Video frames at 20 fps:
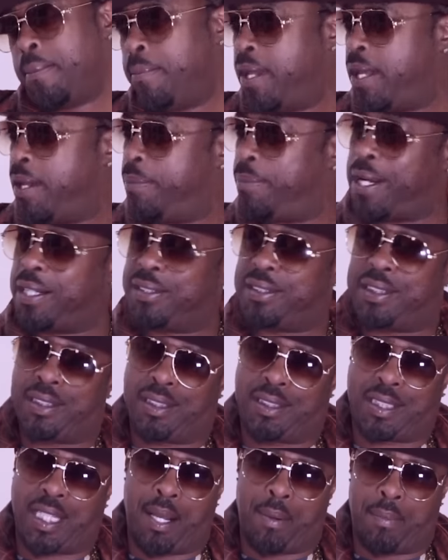man about
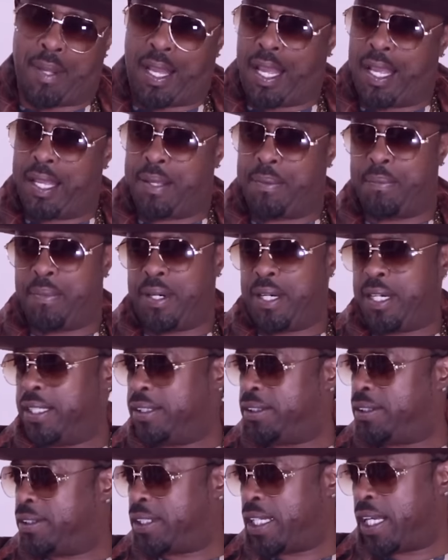seven, eight
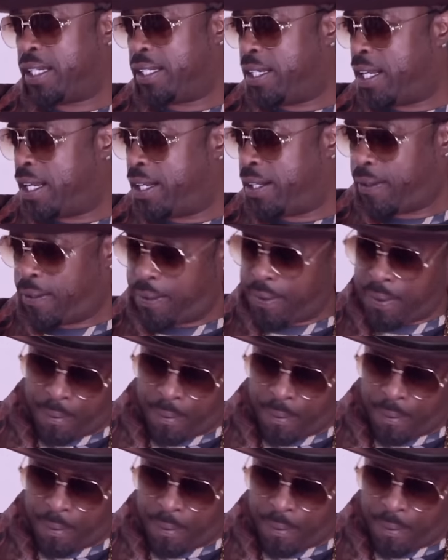months. They they